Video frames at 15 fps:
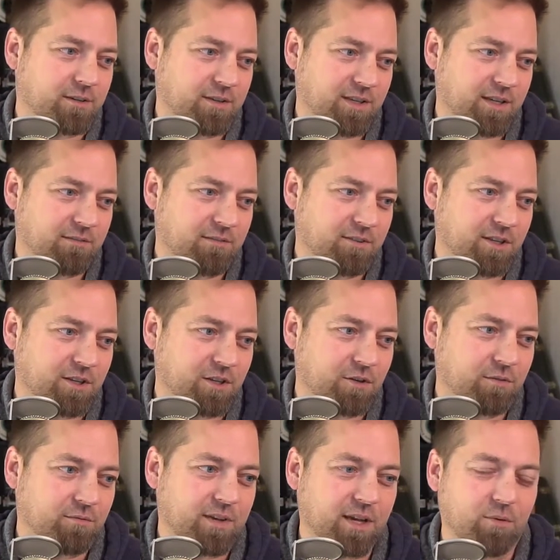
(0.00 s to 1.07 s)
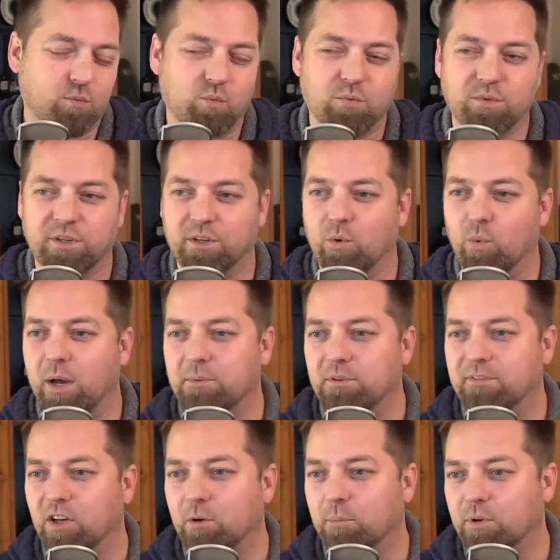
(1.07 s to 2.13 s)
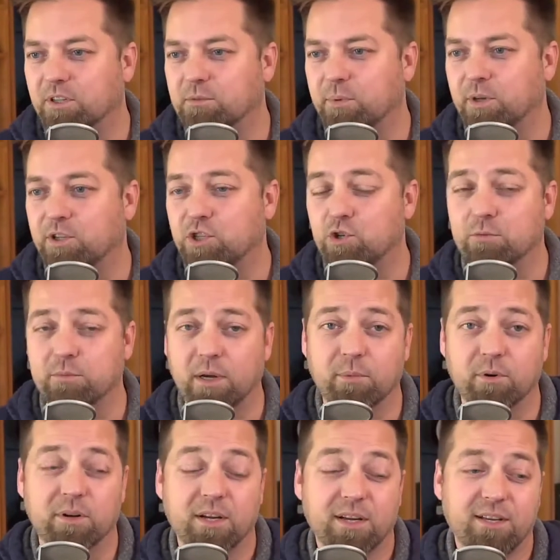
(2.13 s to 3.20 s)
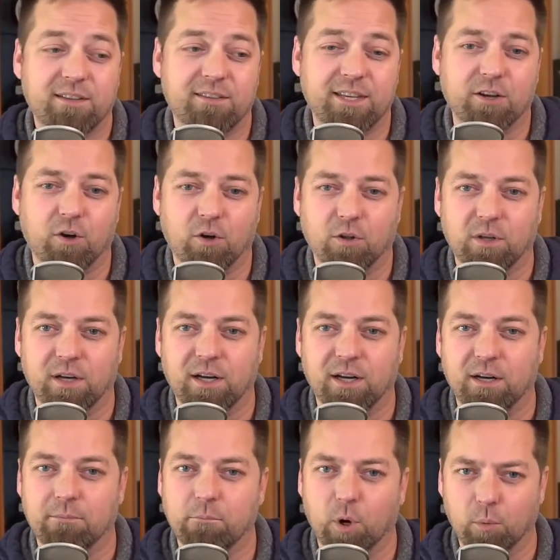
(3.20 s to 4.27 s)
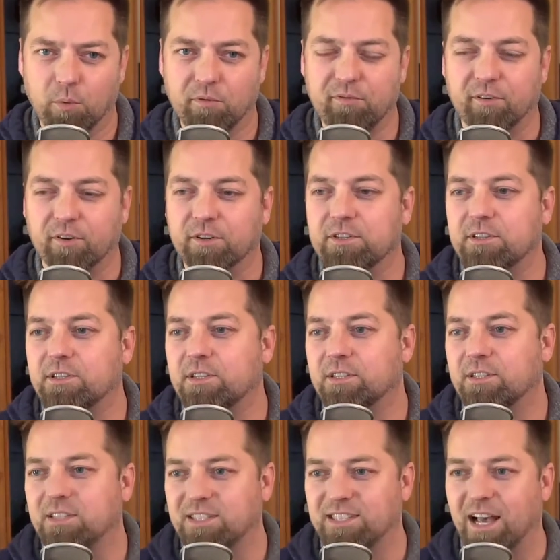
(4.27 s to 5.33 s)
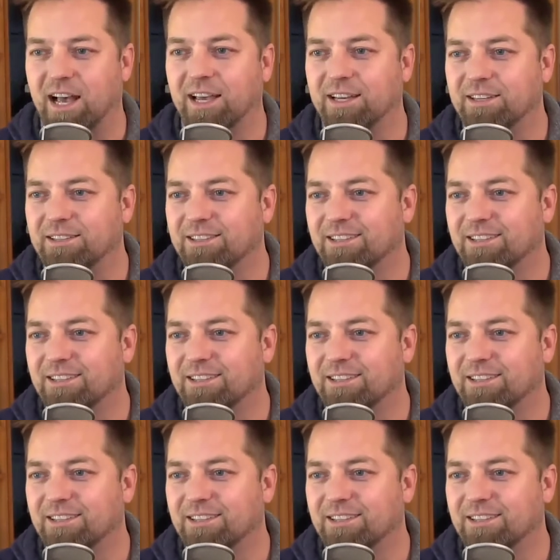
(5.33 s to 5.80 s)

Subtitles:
given that you've got web developer experience, you remember the whole mobile first design